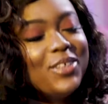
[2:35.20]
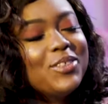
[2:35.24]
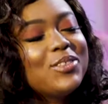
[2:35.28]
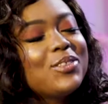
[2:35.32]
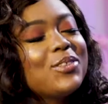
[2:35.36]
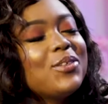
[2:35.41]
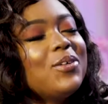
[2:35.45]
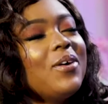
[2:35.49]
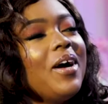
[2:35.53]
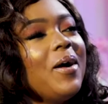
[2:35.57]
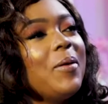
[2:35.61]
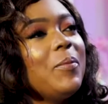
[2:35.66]

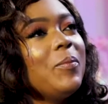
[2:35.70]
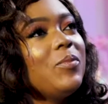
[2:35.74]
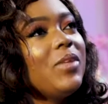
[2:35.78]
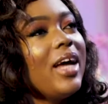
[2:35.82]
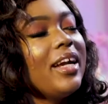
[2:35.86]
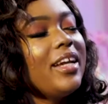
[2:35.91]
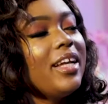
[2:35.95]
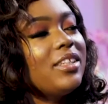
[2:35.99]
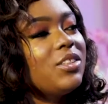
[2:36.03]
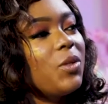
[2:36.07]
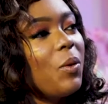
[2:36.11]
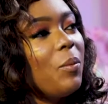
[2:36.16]
So, are
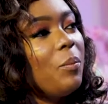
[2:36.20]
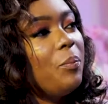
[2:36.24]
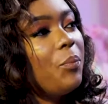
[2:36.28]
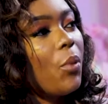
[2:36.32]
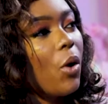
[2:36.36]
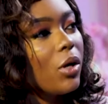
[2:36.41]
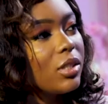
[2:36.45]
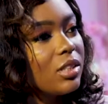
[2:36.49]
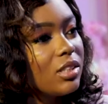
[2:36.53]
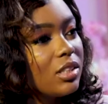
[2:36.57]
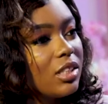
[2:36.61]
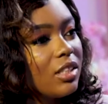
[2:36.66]
there some
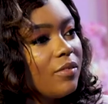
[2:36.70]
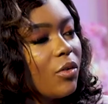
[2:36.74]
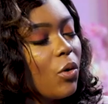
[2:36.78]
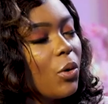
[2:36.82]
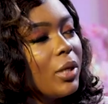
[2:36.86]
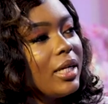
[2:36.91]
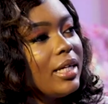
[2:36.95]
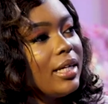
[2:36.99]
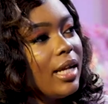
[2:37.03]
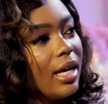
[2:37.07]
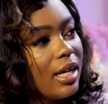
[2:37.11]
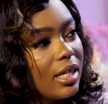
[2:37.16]
positive
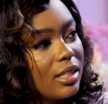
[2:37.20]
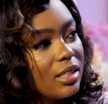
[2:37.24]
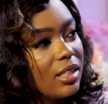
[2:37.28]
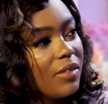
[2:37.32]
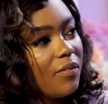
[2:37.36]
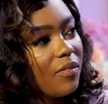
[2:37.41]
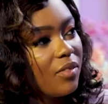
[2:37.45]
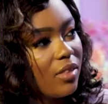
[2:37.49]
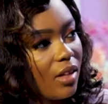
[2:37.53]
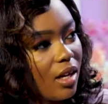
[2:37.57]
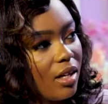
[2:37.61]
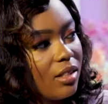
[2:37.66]
or
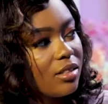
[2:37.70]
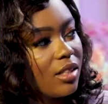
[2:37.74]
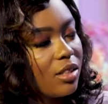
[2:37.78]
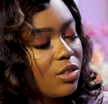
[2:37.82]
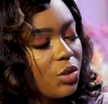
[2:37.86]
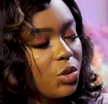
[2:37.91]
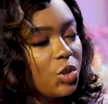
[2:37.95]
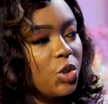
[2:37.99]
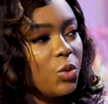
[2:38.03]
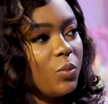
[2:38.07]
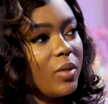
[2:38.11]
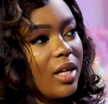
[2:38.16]
negative things
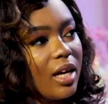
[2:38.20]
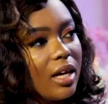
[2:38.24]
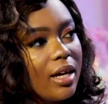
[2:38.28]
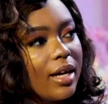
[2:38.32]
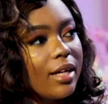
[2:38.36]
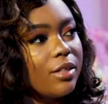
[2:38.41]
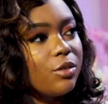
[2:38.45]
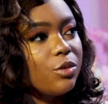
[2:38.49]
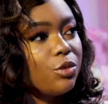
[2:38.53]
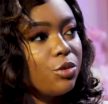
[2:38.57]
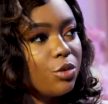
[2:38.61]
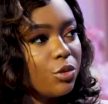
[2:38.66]
that social media
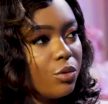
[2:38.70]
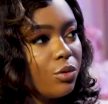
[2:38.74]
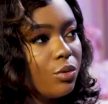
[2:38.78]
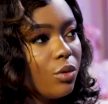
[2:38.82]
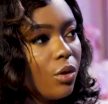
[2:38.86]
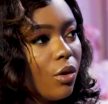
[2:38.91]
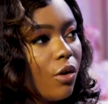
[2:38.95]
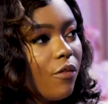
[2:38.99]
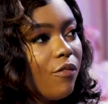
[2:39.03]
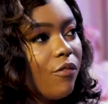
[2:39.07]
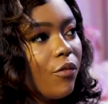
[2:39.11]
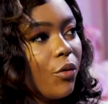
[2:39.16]
can do
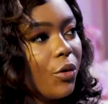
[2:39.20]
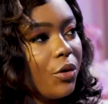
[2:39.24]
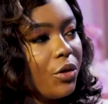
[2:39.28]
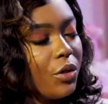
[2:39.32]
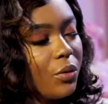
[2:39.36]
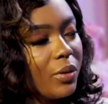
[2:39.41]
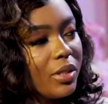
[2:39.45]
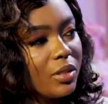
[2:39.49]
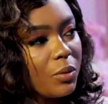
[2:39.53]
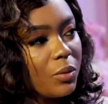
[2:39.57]
for you